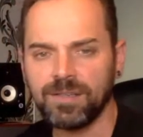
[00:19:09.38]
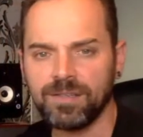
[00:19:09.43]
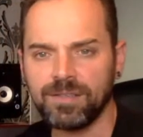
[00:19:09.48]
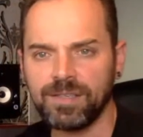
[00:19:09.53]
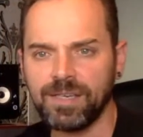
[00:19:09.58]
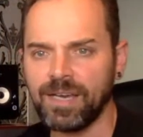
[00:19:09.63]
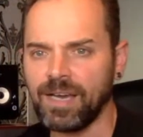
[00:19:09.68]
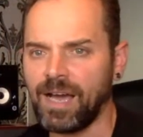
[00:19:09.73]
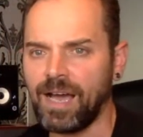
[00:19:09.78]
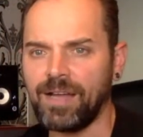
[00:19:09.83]

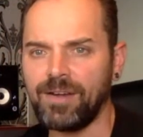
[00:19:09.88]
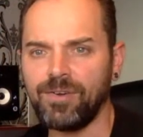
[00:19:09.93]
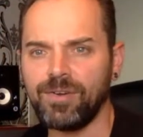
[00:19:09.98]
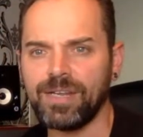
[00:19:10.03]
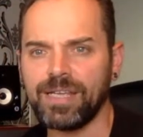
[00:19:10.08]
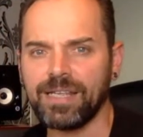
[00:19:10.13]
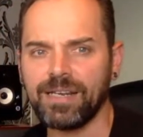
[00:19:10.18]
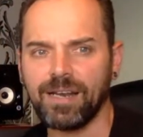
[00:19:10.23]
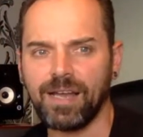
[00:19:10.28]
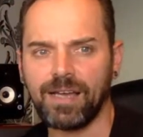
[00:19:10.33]
yeah, I don't
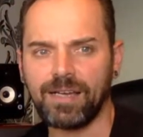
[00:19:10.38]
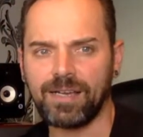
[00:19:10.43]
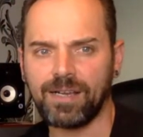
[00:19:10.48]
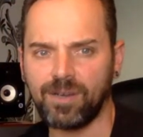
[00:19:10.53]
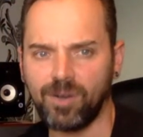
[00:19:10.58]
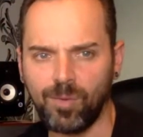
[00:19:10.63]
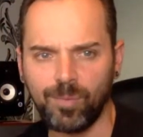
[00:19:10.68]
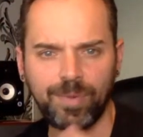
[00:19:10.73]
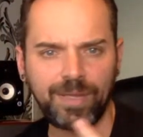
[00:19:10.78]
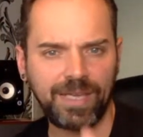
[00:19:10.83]
need like
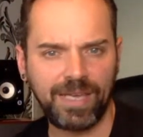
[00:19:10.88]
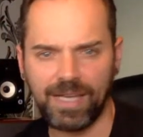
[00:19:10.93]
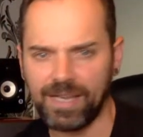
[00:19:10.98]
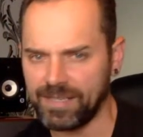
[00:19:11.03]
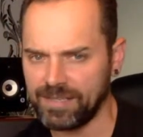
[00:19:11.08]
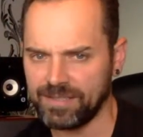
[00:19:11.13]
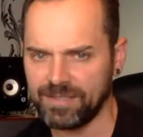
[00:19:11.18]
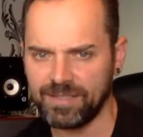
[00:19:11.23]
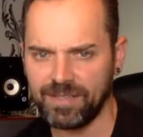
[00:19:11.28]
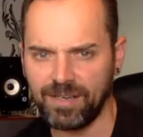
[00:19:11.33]

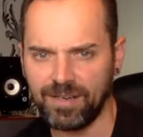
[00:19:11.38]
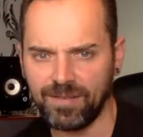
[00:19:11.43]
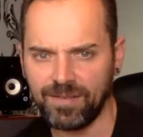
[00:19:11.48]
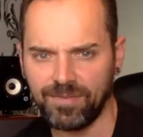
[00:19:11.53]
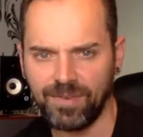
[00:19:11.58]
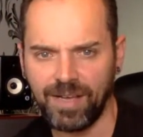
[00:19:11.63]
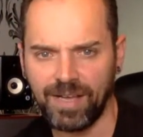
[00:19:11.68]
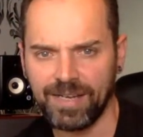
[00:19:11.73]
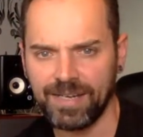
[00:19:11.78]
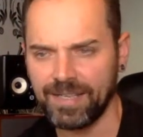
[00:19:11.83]
complicated stuff.
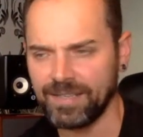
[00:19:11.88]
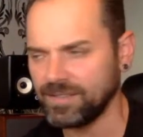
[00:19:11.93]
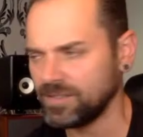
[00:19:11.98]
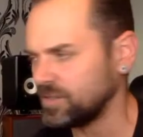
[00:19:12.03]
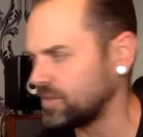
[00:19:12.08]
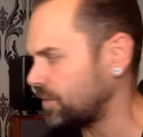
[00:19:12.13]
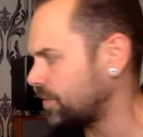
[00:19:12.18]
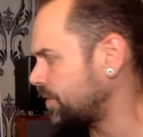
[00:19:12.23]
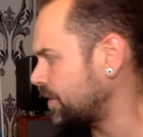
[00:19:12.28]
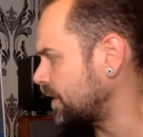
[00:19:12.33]
I need
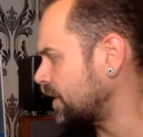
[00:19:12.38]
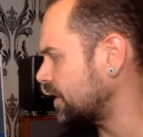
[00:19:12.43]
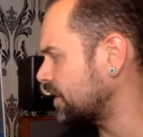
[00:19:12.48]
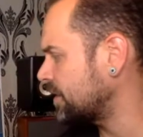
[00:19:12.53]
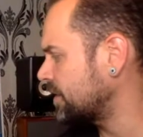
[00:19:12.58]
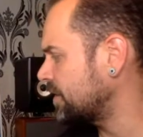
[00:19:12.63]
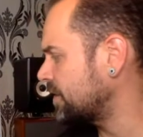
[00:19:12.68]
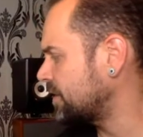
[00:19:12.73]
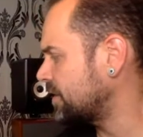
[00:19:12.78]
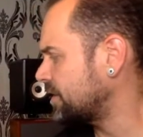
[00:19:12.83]
something
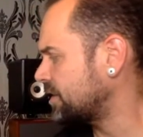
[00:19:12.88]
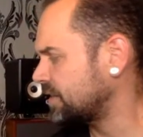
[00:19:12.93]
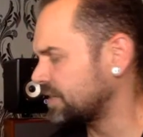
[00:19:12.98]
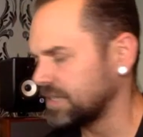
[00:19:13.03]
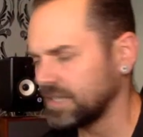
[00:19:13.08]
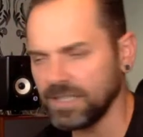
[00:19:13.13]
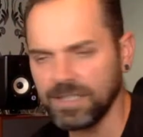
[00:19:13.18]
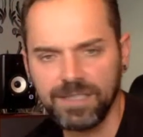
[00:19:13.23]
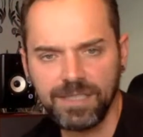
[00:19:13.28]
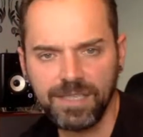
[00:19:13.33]

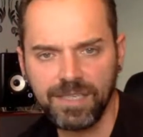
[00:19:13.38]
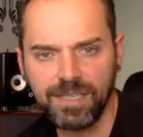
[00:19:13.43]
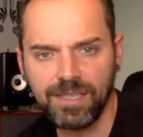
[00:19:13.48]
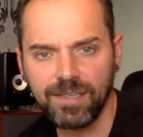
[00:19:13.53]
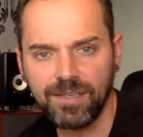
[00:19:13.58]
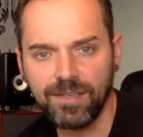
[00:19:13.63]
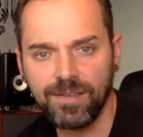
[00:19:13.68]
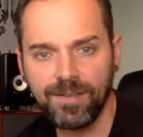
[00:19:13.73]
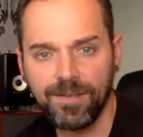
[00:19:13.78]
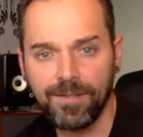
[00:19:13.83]

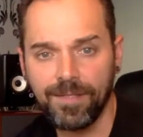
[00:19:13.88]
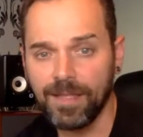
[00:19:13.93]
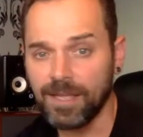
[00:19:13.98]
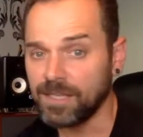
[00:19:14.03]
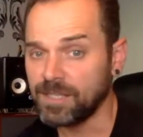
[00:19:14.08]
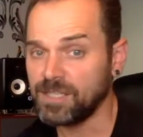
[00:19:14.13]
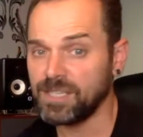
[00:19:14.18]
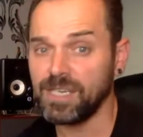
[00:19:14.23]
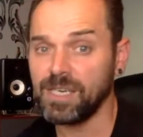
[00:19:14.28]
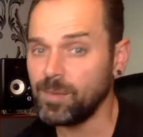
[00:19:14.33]
easy,
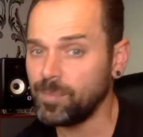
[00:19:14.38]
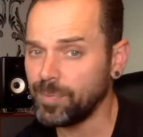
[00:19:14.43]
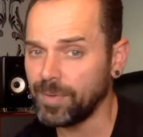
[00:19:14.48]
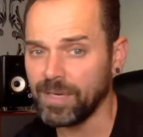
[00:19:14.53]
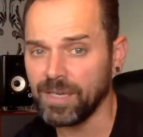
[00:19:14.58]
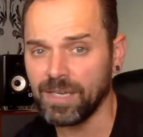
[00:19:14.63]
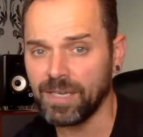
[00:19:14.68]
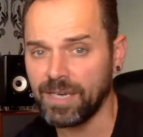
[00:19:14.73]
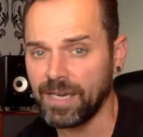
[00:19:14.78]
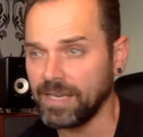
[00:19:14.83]
cheap,
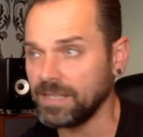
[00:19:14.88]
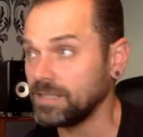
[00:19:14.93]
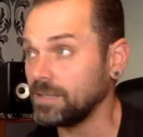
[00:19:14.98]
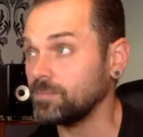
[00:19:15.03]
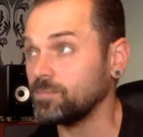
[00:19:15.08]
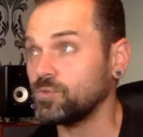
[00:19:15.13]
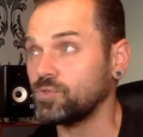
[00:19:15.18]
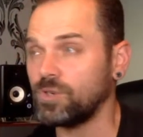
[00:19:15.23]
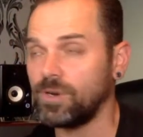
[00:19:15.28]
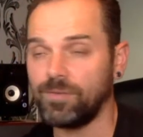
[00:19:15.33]
in case
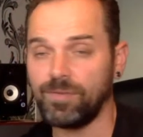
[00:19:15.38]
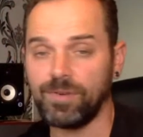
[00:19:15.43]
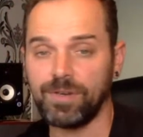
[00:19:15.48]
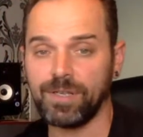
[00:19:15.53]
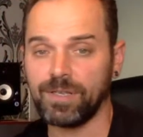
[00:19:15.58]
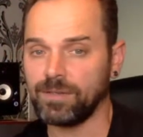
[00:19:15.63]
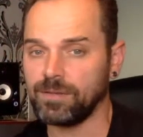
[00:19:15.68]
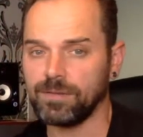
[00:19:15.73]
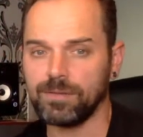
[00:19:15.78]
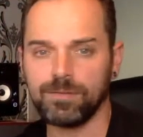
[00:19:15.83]
I'm
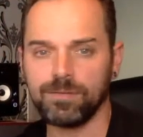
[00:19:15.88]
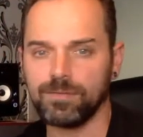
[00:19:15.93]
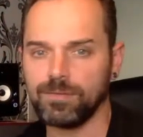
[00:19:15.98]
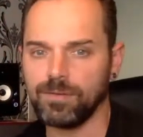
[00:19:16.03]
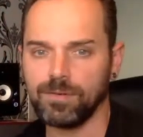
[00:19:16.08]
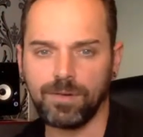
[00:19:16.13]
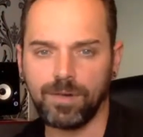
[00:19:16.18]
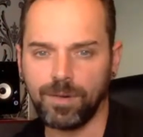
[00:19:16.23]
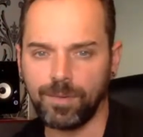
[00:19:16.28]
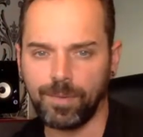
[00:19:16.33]
traveling
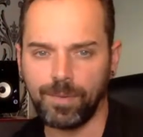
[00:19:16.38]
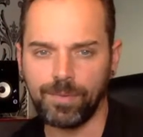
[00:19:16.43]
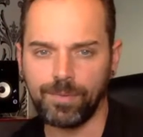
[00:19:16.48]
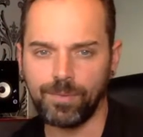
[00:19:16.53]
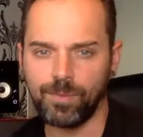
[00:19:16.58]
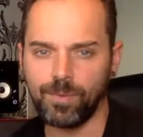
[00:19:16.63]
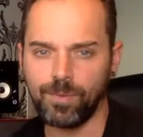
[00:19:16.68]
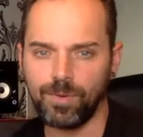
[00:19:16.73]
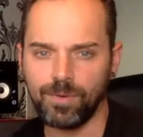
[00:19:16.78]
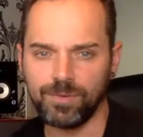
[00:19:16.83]
around the
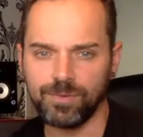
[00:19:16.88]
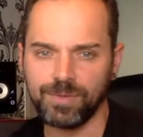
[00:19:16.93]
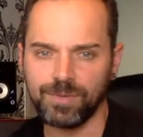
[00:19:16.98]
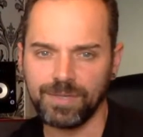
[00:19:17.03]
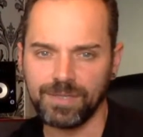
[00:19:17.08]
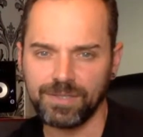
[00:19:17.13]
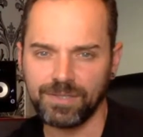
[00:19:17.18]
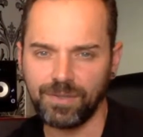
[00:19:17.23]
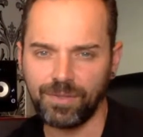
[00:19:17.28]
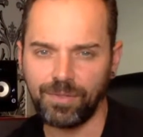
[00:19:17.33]
world. You
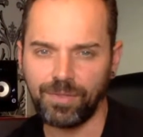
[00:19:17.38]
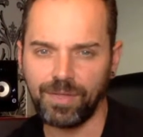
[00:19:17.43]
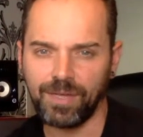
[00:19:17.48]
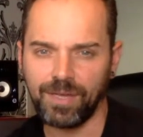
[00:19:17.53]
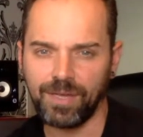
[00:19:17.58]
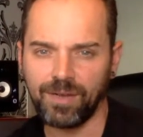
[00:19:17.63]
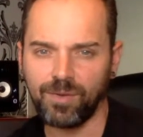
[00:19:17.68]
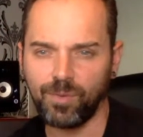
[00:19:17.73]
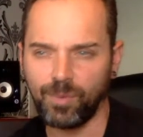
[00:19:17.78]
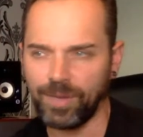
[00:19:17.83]
need
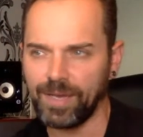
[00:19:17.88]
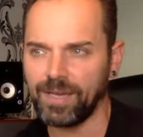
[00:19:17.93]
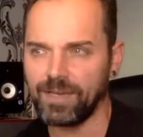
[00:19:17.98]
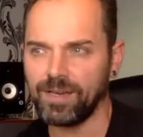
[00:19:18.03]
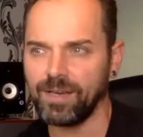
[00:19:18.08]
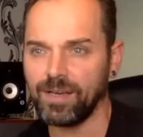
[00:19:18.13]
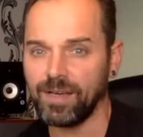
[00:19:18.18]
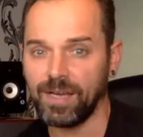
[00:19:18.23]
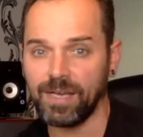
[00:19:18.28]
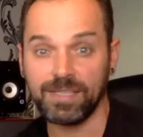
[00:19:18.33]
something
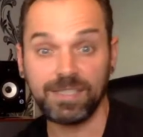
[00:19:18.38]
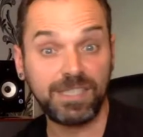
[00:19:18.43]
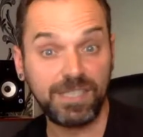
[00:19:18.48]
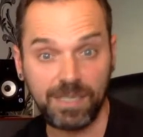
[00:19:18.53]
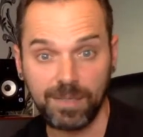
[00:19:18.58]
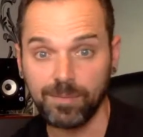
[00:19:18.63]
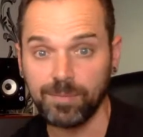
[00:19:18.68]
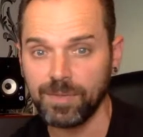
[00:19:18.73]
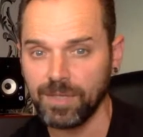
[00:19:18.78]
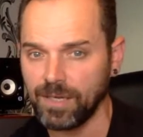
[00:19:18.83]
quick and
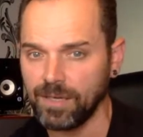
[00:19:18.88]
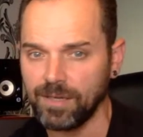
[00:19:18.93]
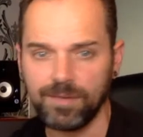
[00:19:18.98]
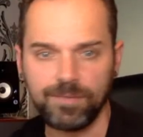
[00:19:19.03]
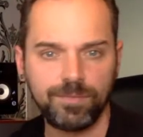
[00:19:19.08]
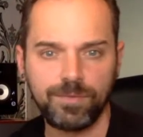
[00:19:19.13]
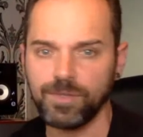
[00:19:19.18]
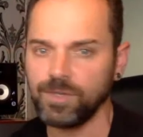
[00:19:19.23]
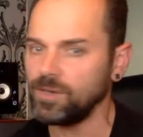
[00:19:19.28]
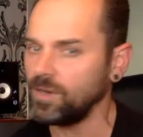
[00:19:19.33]
cheap.
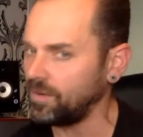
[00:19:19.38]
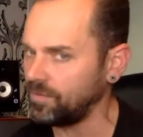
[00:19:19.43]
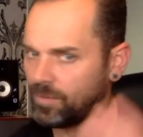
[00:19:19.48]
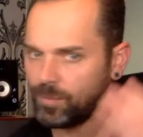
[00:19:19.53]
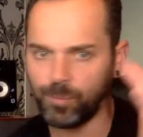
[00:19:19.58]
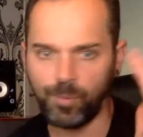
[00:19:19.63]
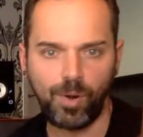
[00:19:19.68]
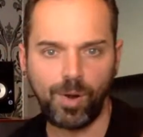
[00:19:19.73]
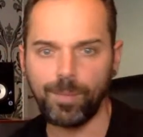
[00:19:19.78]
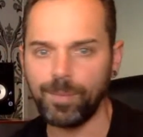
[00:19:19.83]
If you have a
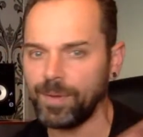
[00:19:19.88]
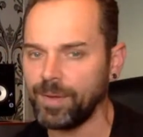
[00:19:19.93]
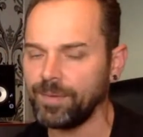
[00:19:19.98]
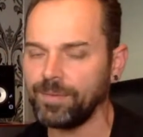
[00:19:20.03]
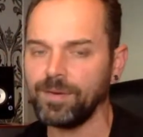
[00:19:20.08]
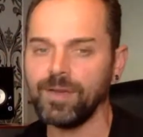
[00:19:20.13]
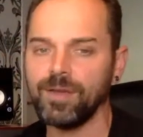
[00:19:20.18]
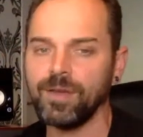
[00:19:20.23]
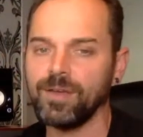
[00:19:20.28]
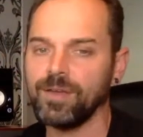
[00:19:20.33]

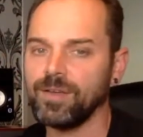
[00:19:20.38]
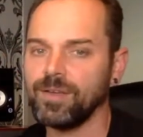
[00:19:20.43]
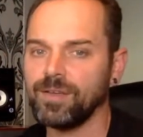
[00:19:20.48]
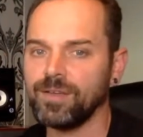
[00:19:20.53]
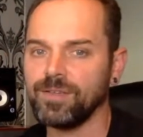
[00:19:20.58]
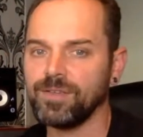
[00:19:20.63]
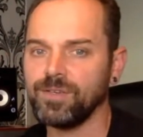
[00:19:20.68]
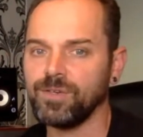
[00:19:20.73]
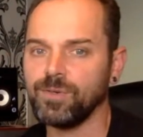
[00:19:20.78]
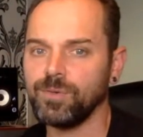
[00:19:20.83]
problem,
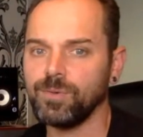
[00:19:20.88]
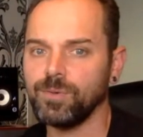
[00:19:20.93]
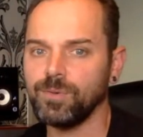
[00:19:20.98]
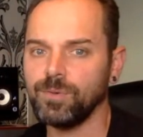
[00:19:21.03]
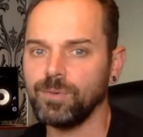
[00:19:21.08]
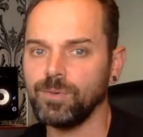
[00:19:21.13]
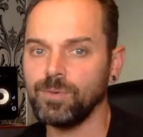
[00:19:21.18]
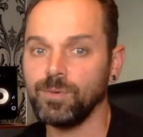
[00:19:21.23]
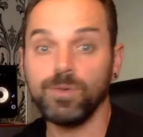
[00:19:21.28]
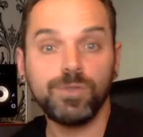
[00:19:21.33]

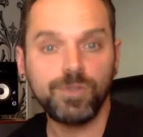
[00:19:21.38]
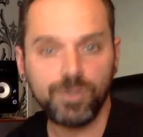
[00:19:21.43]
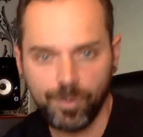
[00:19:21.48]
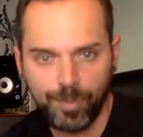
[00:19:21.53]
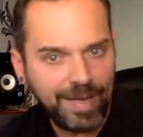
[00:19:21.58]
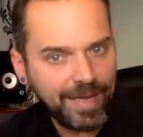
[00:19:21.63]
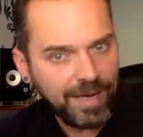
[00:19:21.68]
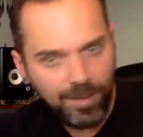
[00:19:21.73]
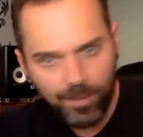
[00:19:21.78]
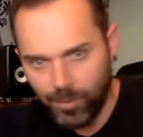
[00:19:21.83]
you lose your
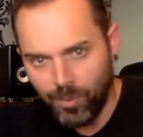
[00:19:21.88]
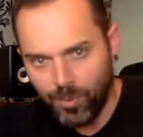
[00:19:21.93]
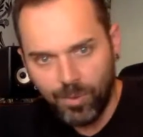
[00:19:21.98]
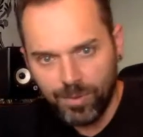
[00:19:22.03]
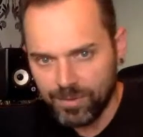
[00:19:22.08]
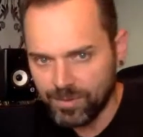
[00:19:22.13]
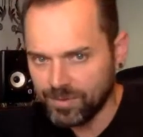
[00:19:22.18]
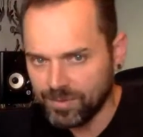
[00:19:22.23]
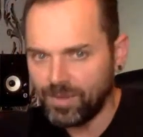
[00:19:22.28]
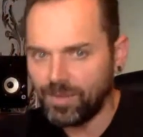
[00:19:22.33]
pedal
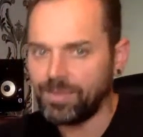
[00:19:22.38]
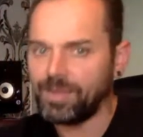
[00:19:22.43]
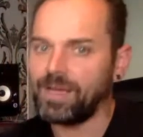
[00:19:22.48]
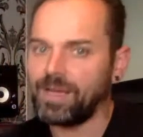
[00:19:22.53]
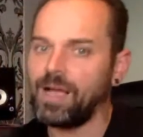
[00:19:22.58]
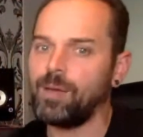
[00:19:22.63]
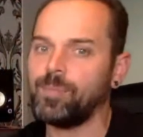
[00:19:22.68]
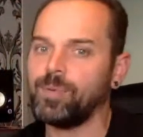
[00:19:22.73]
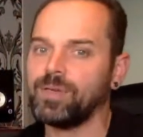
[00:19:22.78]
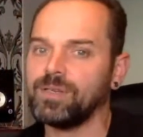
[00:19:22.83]
board, something
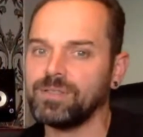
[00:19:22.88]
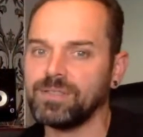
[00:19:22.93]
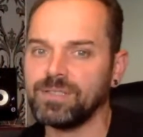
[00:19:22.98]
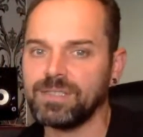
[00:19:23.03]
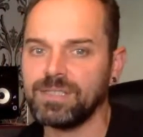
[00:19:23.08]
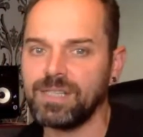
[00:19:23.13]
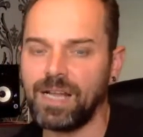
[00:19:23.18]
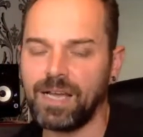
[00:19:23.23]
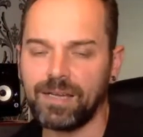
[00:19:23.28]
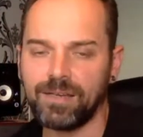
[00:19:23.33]
happens,
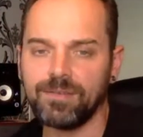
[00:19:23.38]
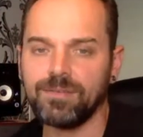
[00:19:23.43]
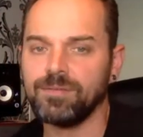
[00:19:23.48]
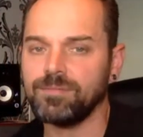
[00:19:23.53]
it's like